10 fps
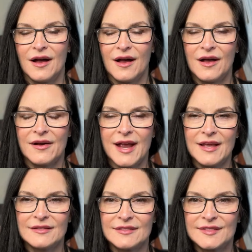All right,
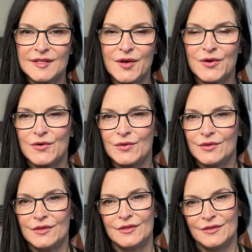so
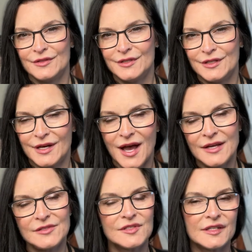you got
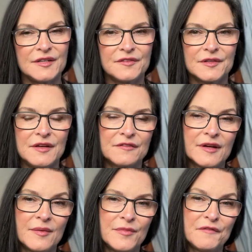your delivery
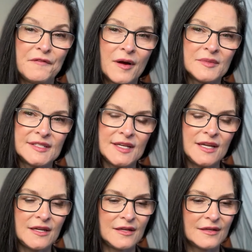from the
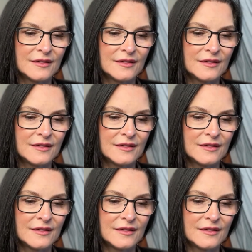pharmacy.